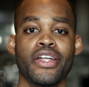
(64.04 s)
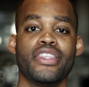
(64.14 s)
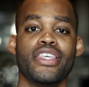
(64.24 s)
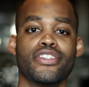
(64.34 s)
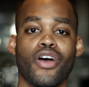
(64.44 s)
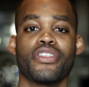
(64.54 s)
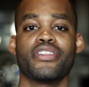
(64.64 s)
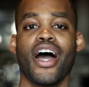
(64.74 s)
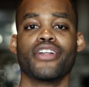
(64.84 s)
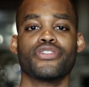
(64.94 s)
These are the
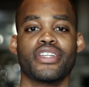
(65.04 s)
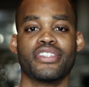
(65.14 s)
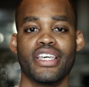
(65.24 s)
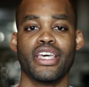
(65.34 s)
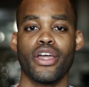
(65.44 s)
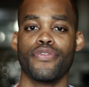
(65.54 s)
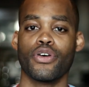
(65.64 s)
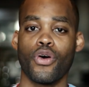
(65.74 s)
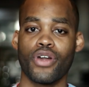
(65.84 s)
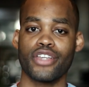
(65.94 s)
doctors that take care of the
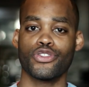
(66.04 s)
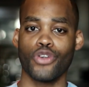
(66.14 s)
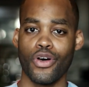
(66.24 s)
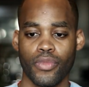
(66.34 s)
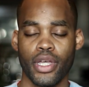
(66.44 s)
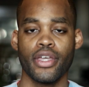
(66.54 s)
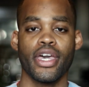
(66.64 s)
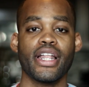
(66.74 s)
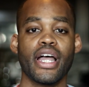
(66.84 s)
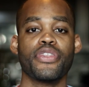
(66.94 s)
corazon,
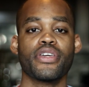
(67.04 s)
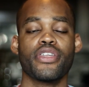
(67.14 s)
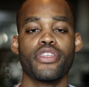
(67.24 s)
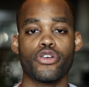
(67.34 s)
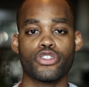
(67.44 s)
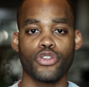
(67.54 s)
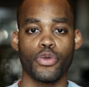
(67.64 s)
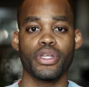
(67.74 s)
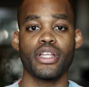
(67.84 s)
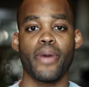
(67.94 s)
and I think that they are so
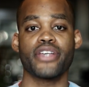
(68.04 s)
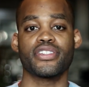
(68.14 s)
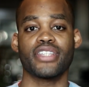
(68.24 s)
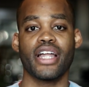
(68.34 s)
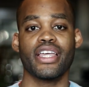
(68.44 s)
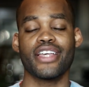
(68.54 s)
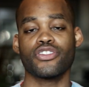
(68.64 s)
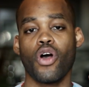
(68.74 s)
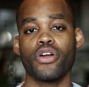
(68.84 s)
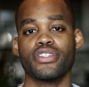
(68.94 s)
needed by society as
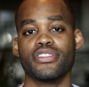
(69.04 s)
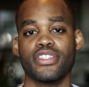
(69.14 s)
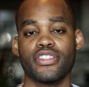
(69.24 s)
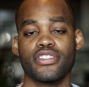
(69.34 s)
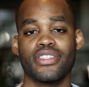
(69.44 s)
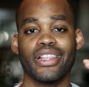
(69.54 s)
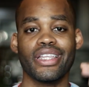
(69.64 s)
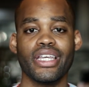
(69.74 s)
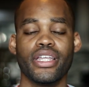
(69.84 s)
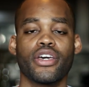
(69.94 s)
heart disease is the
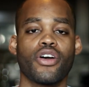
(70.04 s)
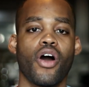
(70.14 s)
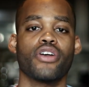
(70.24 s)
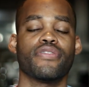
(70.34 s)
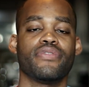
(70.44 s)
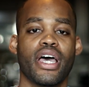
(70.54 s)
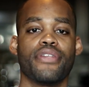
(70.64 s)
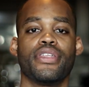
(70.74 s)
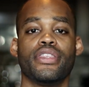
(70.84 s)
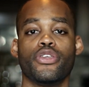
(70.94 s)
leading cause of
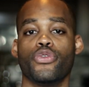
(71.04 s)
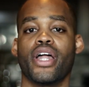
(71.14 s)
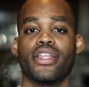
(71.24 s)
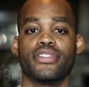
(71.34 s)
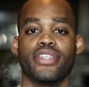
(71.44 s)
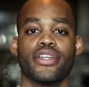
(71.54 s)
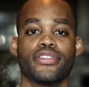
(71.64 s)
death in the United States.